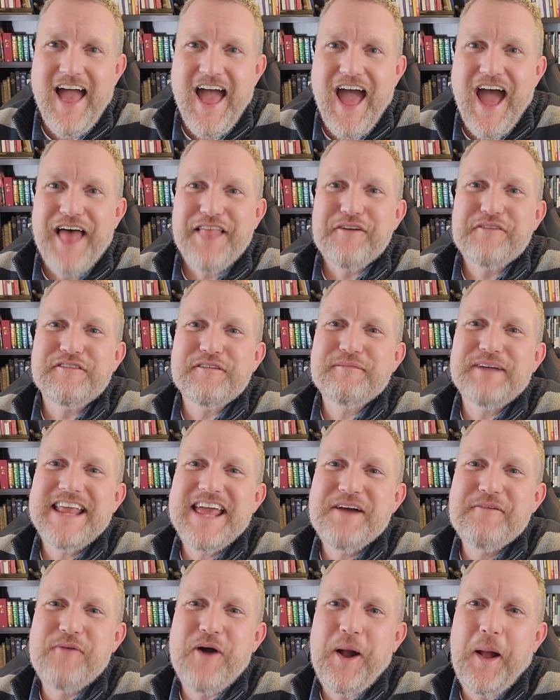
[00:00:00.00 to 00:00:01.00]
Hello everybody
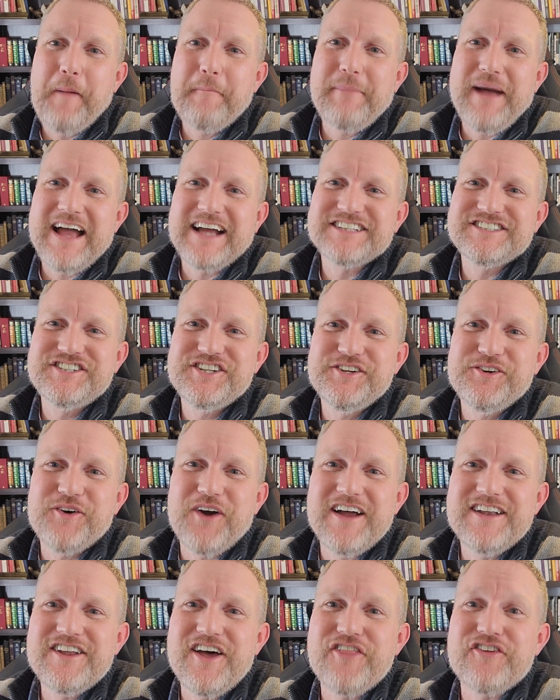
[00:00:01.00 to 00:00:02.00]
and welcome back to
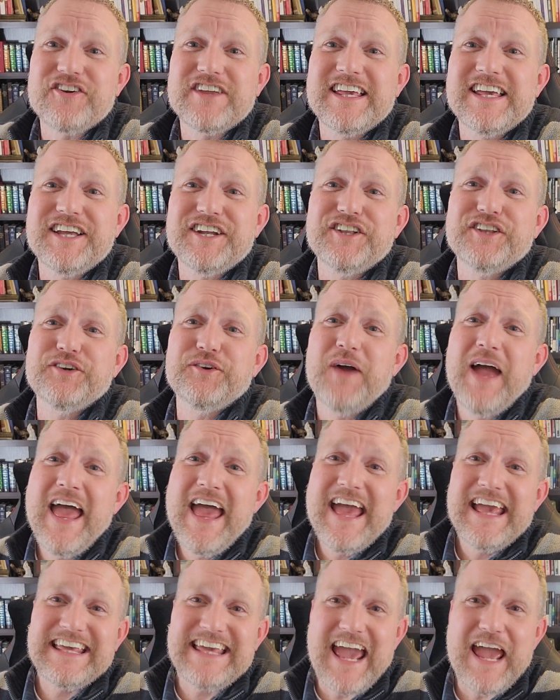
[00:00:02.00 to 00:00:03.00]
another Kid-A-Loo
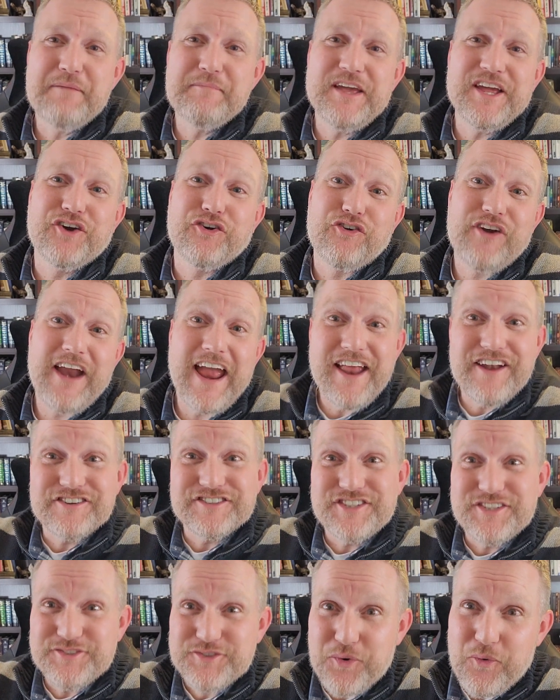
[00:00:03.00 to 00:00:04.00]
gaming creator
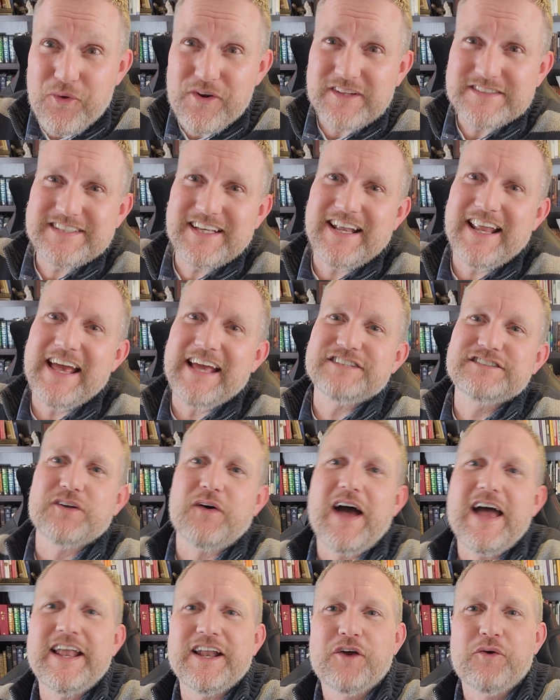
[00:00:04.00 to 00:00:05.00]
tutorial today. So
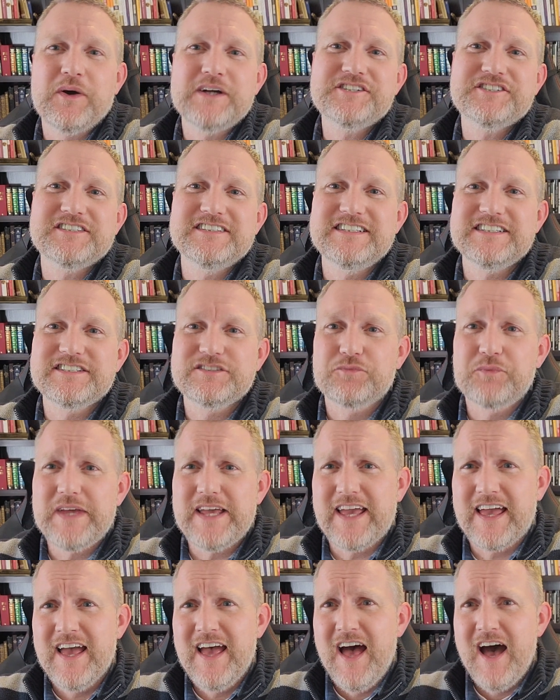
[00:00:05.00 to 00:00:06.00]
I had a question this
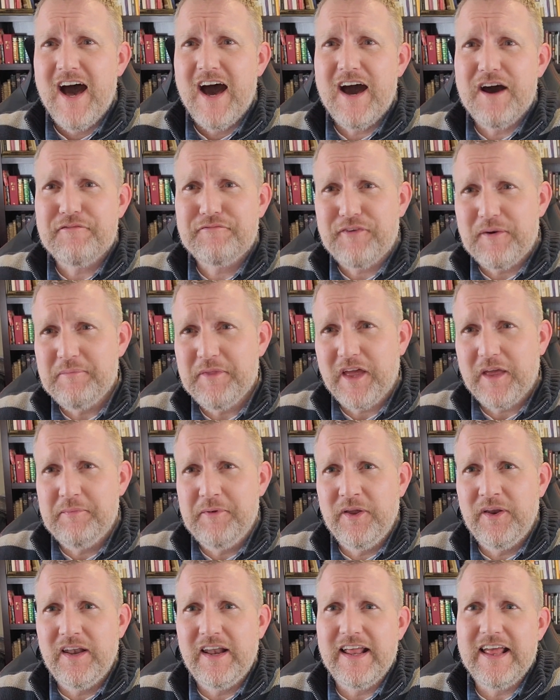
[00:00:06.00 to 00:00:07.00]
week from the
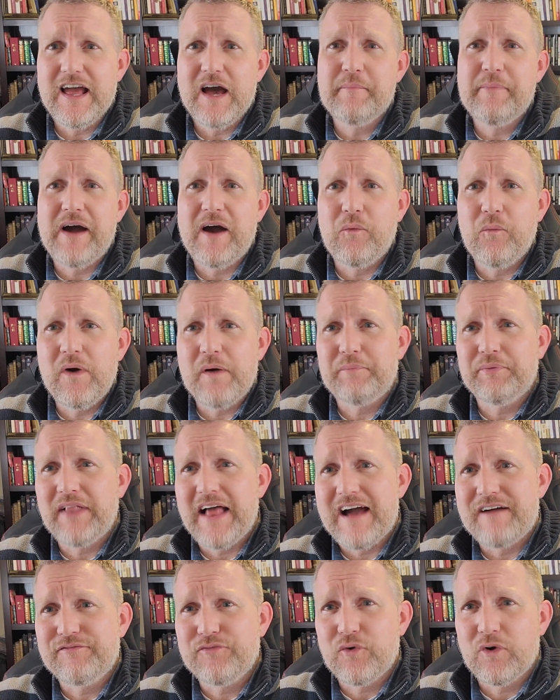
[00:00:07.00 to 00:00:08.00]
community about what
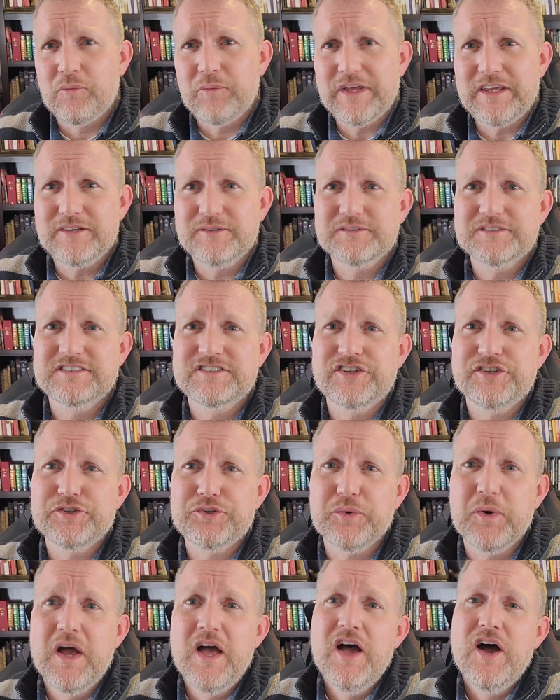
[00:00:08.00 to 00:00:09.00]
platform we use
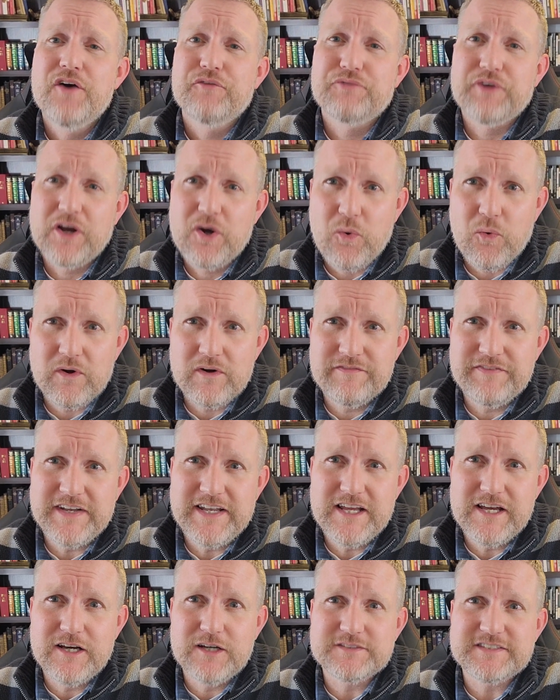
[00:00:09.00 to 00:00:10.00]
to record
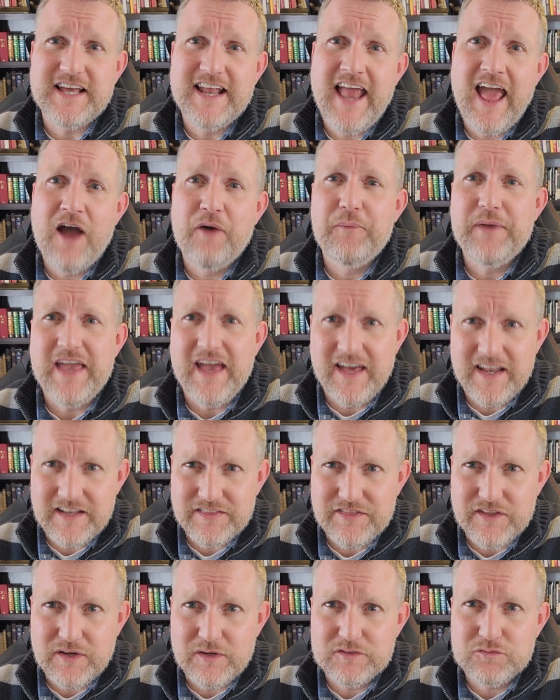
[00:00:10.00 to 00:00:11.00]
videos and how we
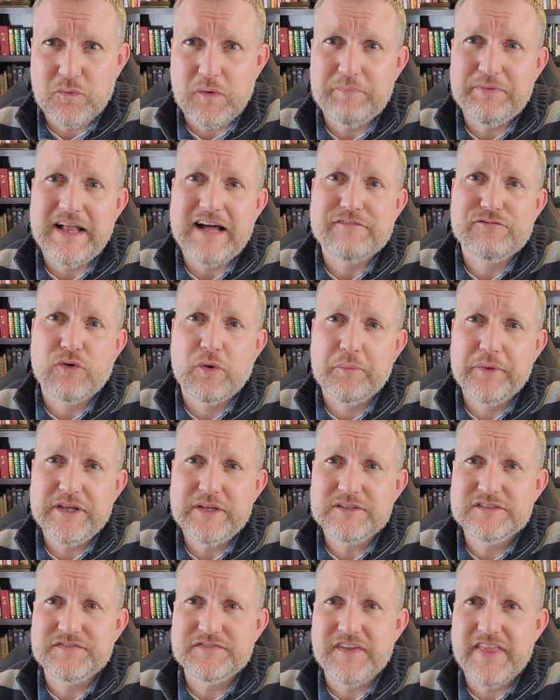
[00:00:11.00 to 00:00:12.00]
edit those, what platform we
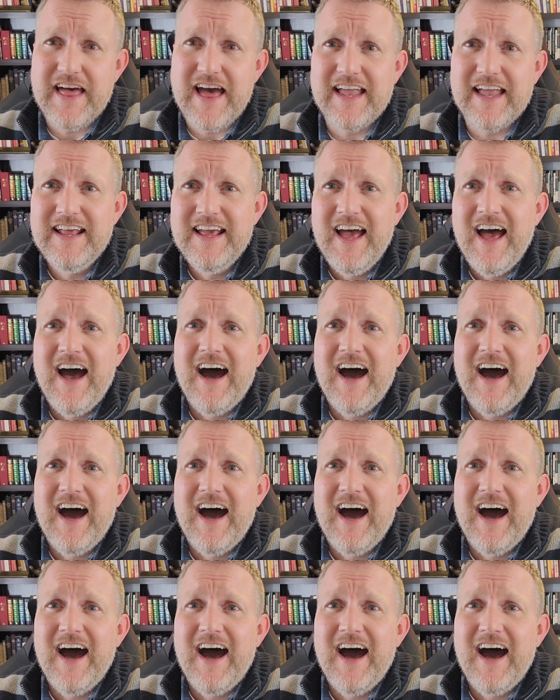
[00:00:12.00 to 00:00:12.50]
use for that.